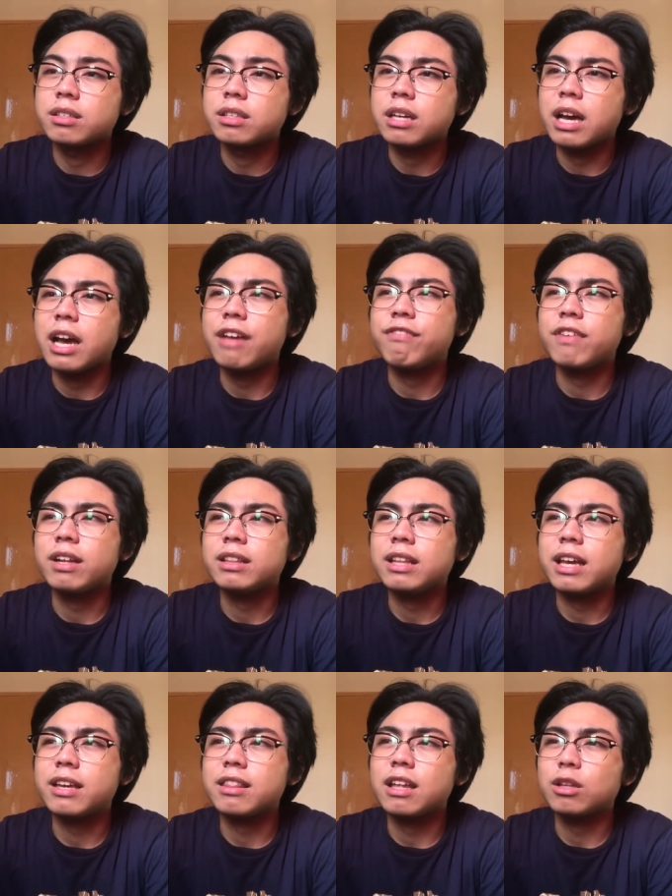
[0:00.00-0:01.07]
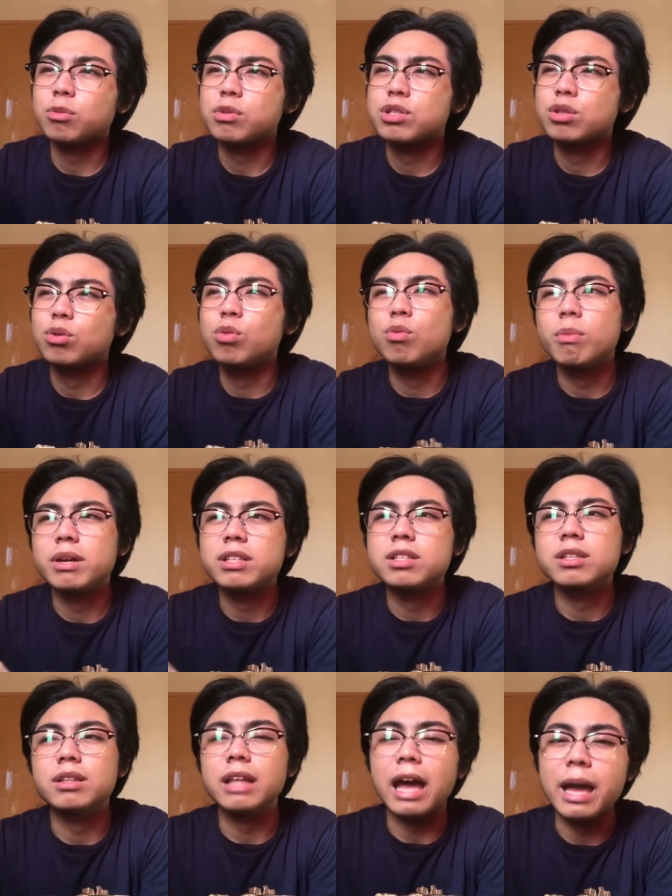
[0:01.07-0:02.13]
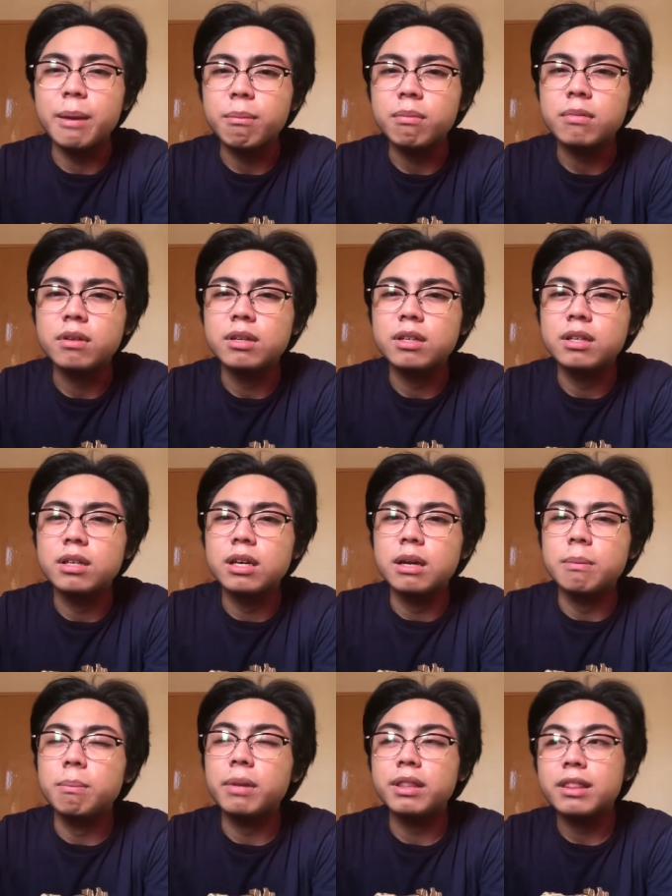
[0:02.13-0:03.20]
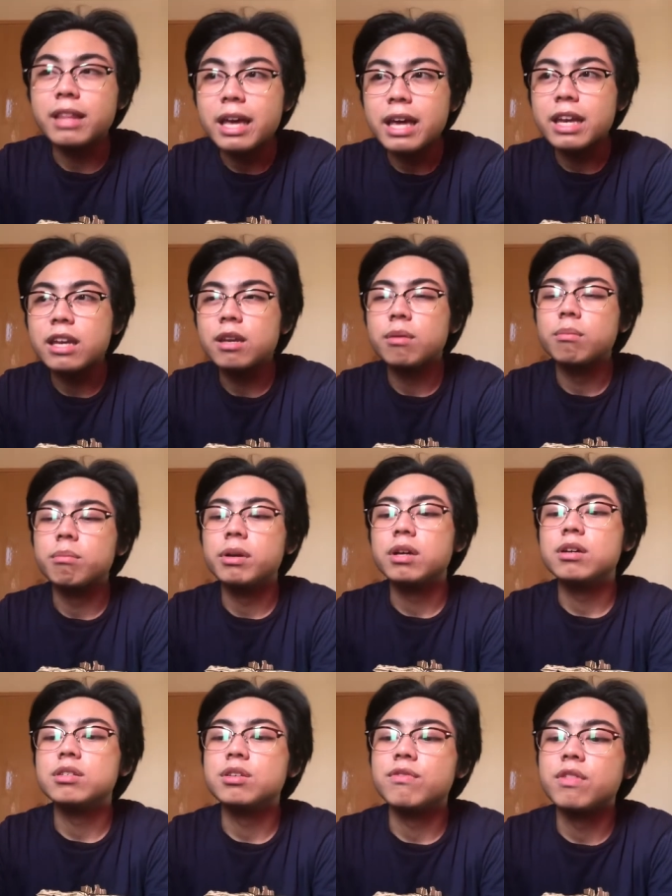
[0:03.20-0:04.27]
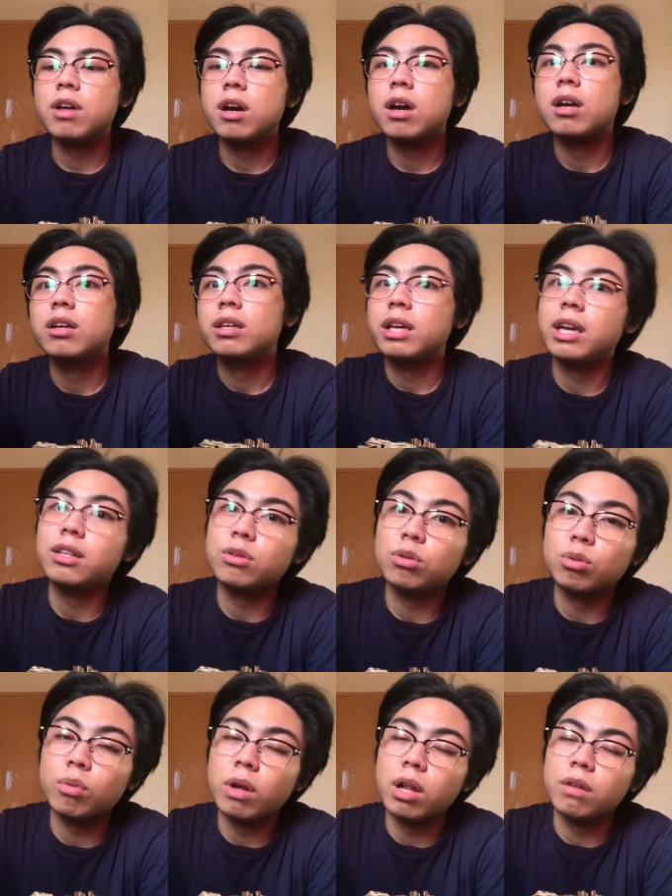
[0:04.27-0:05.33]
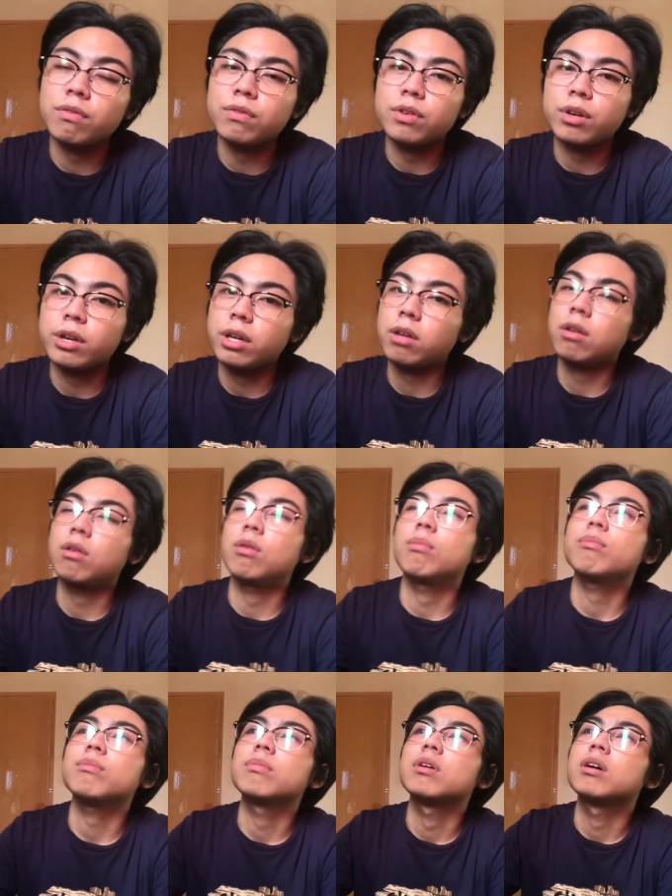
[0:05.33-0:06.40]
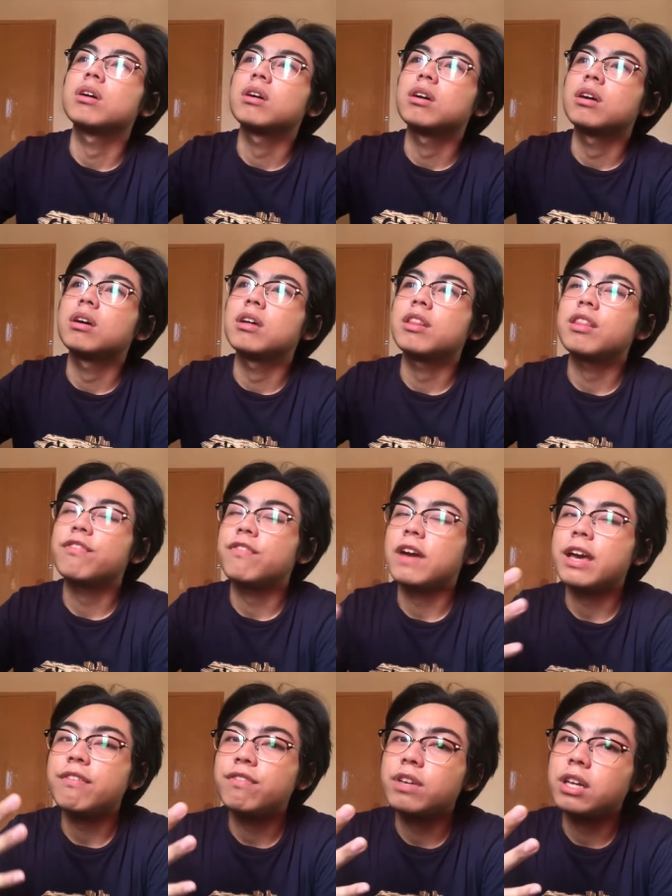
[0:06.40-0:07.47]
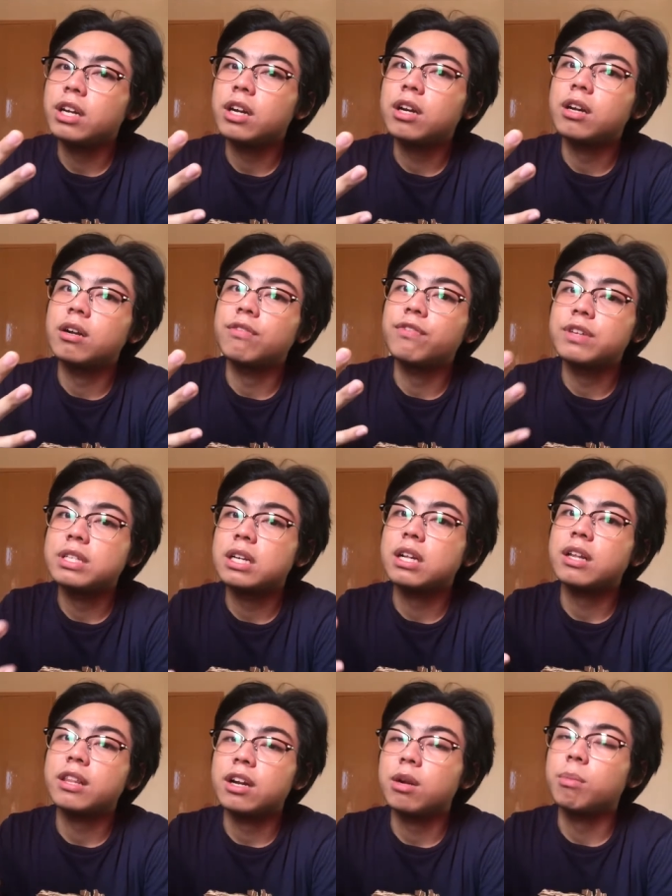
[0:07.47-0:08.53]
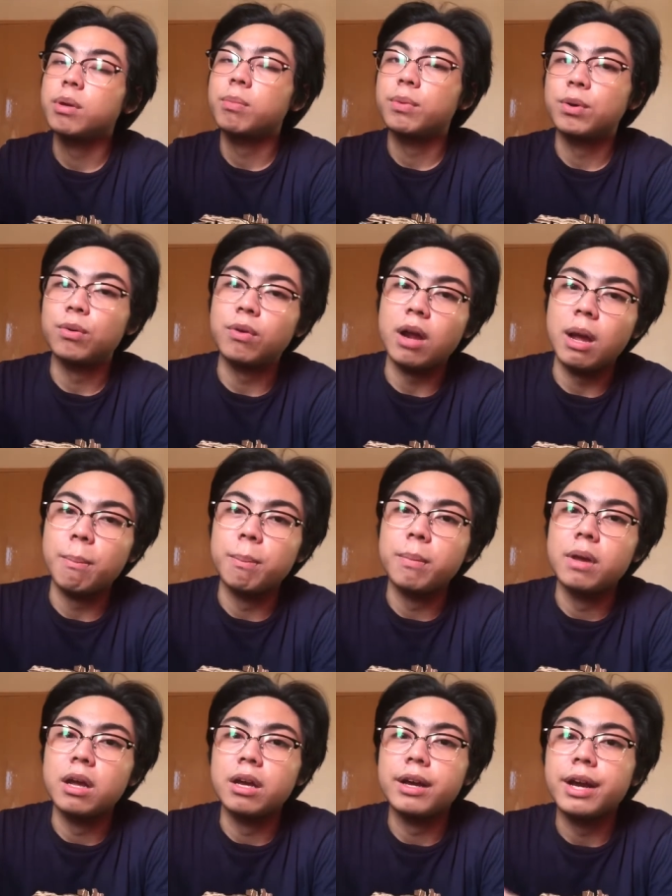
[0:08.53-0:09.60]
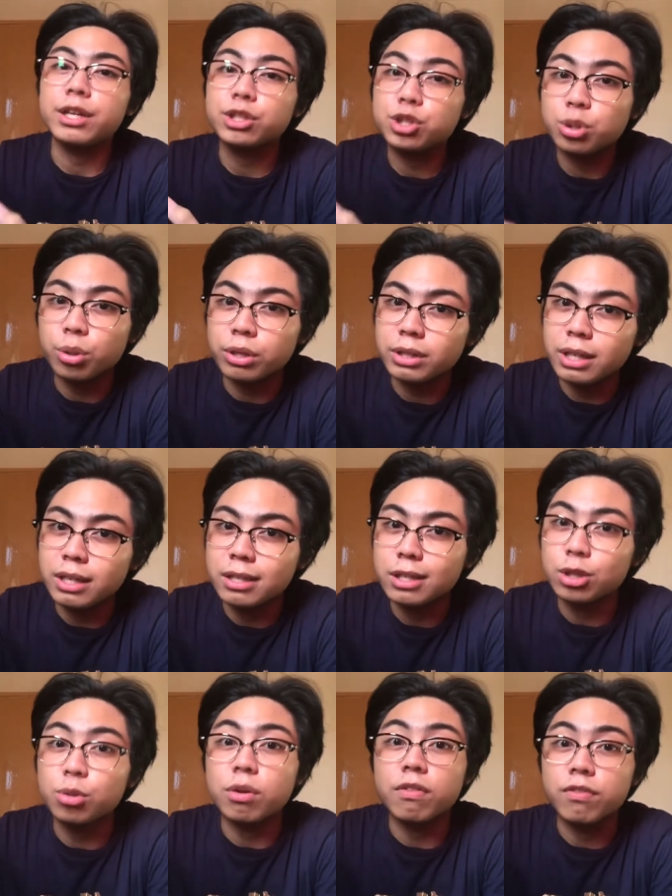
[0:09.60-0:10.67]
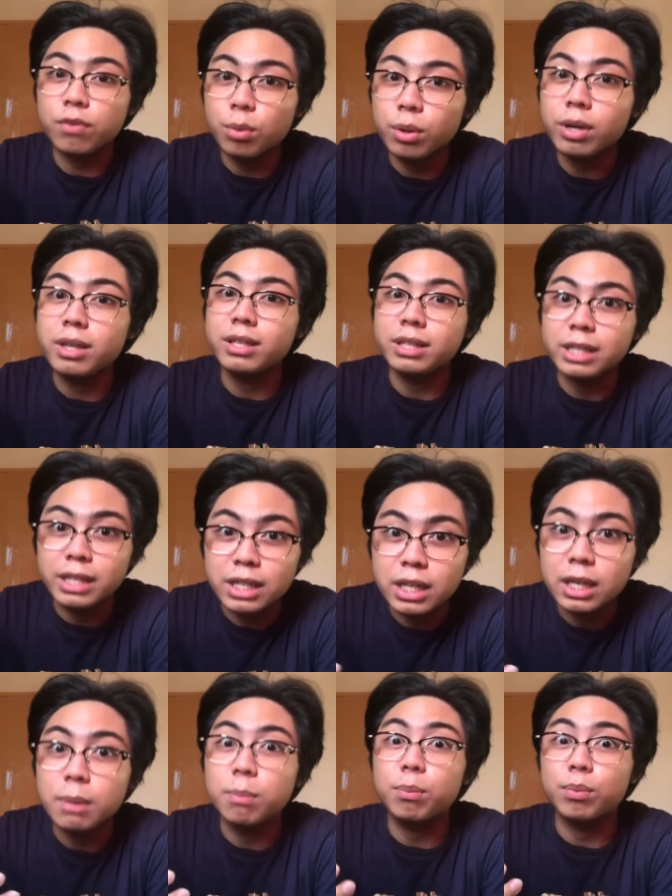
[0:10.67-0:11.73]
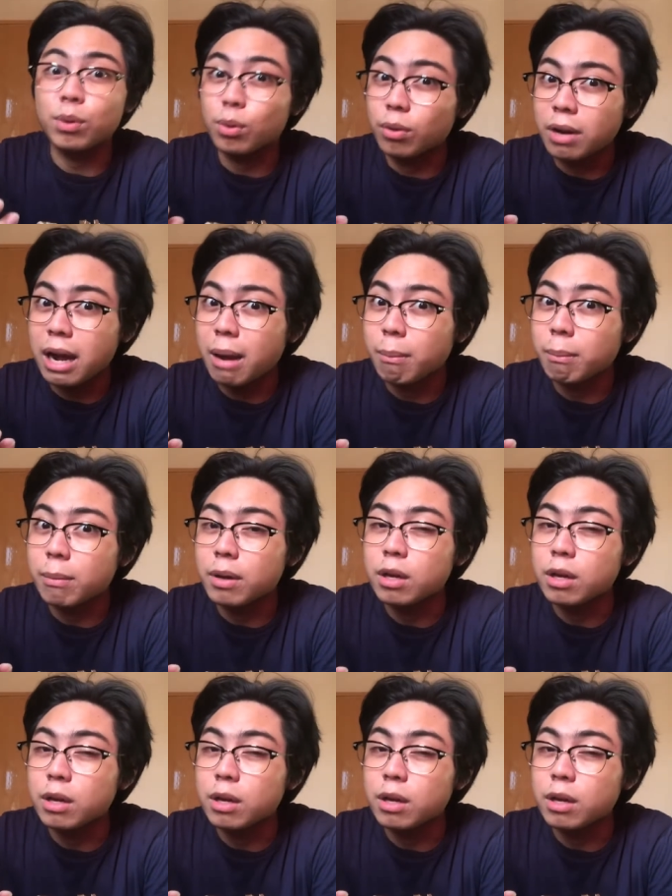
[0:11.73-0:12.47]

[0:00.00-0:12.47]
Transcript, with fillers: I felt like that was too much time. But then, because of the K 12 curriculum, the five year physical therapy program got shortened into a four year program.